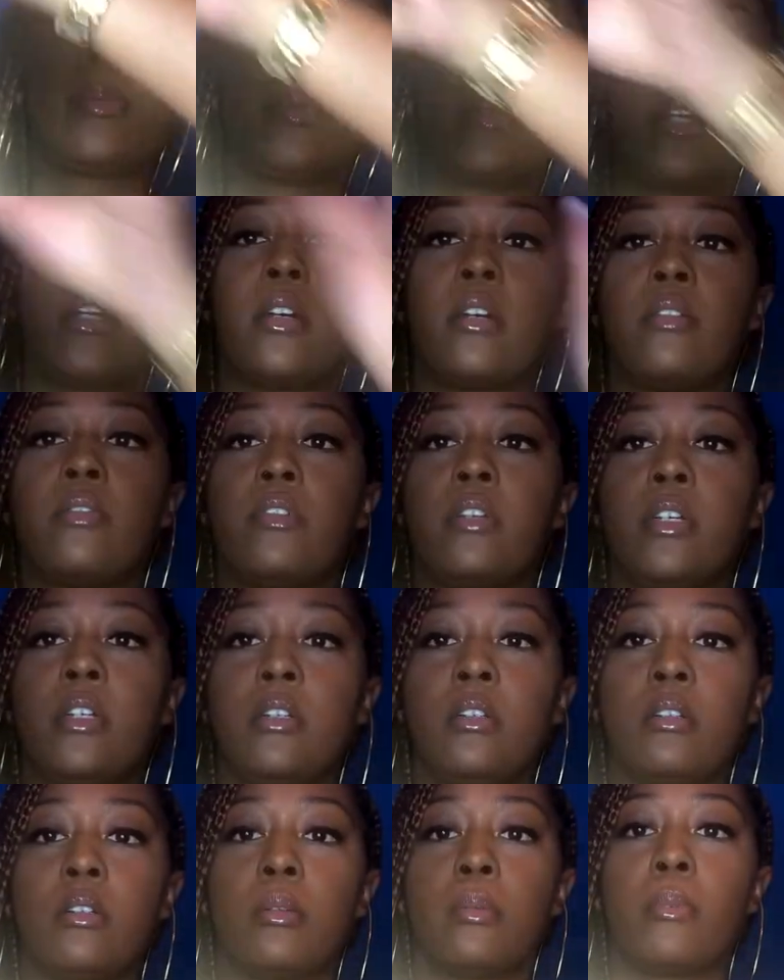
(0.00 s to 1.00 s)
a pair of
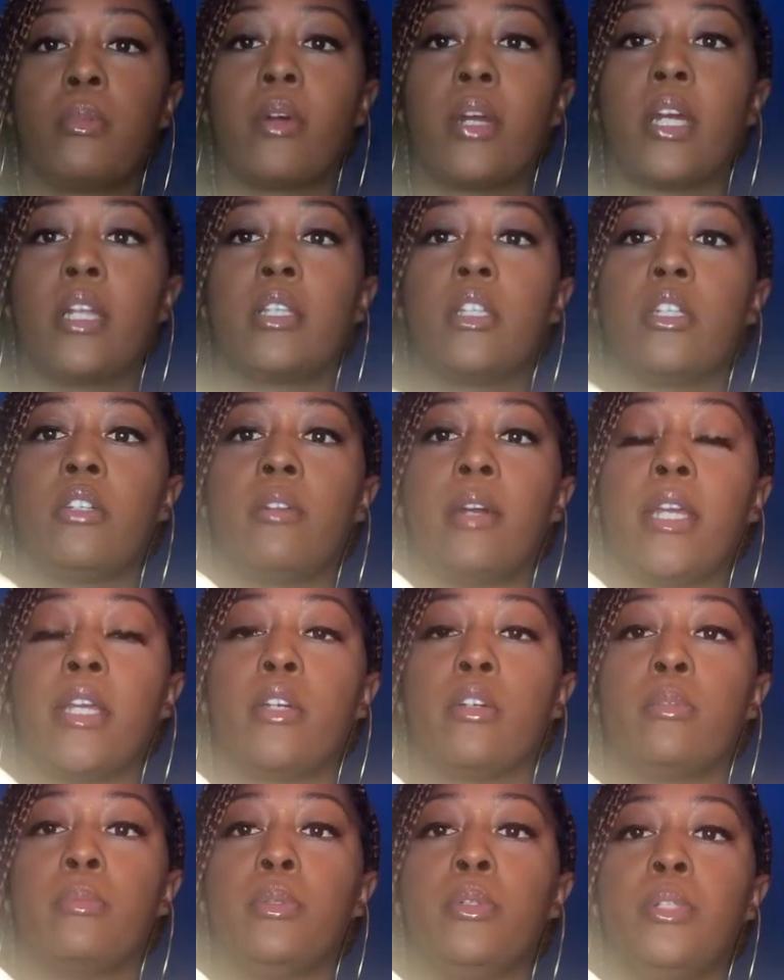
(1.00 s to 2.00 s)
brown little
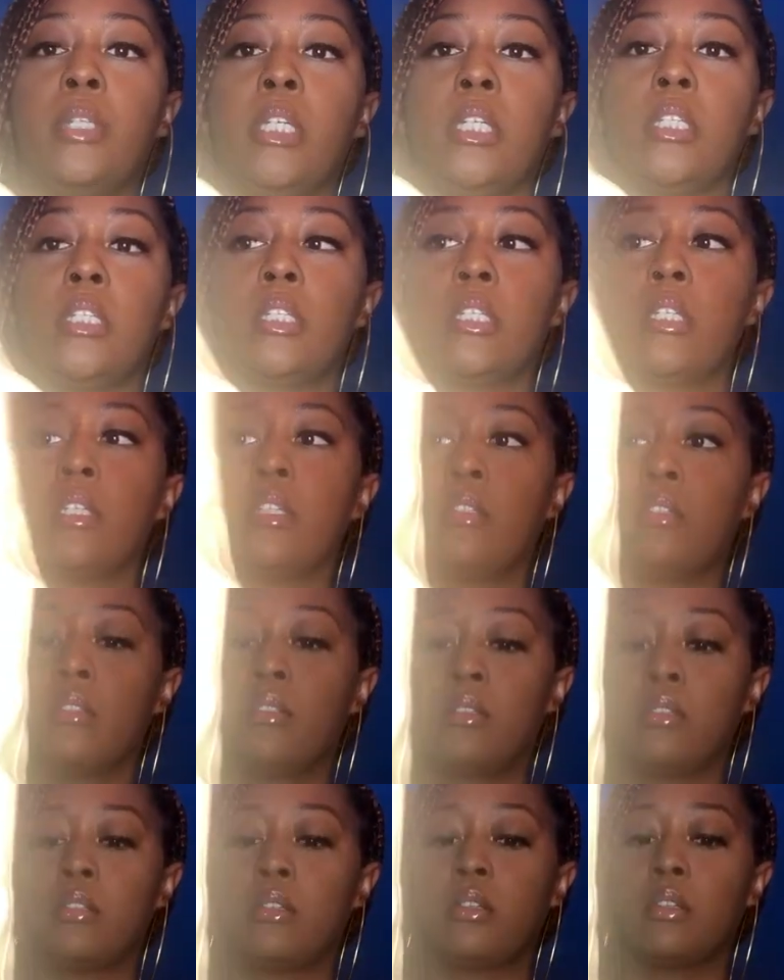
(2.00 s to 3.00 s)
ankle booties.
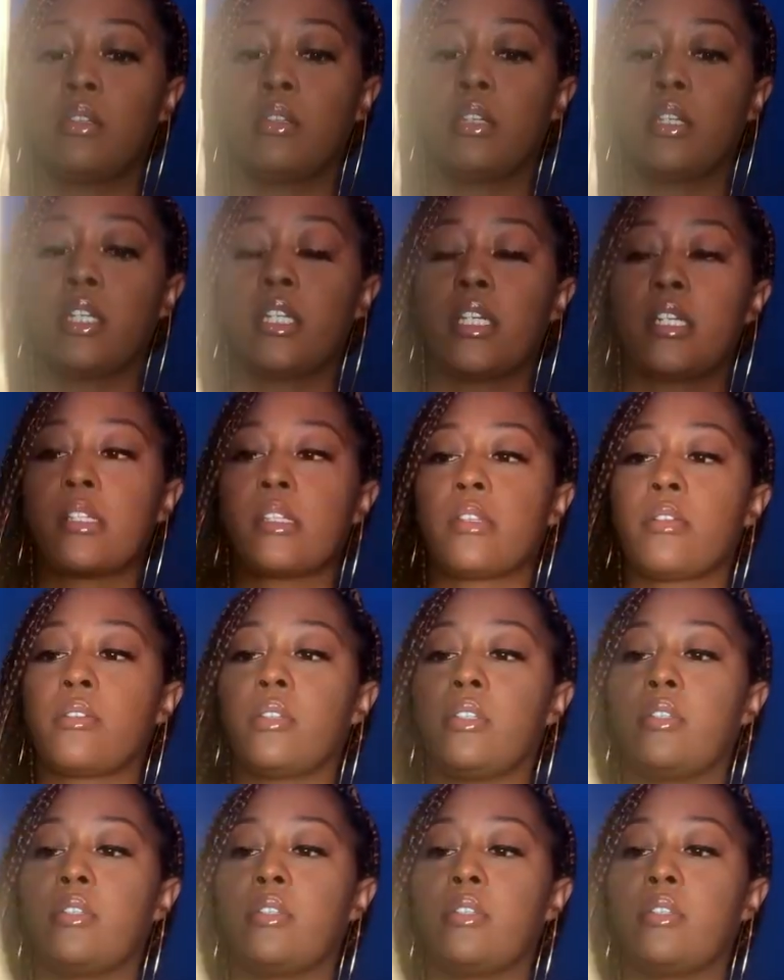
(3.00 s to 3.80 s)
Oh, they're so